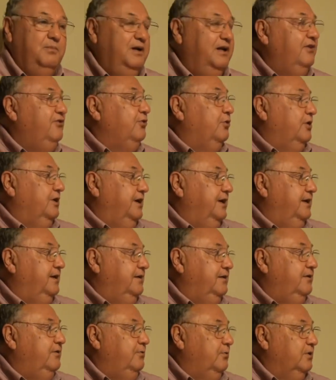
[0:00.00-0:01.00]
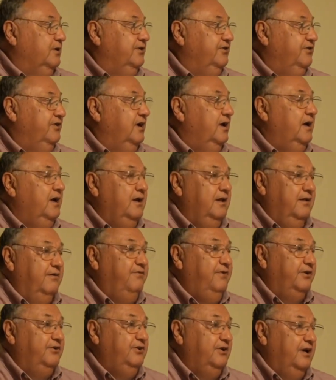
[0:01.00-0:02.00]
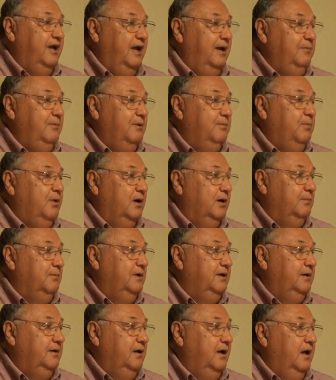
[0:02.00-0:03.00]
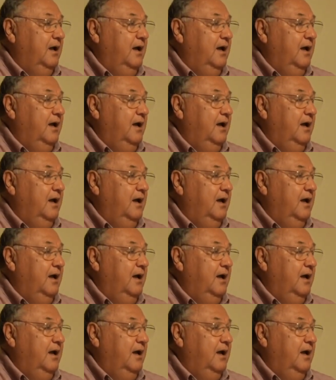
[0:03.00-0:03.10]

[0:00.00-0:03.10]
but it's oriented towards the Fish and Game Department.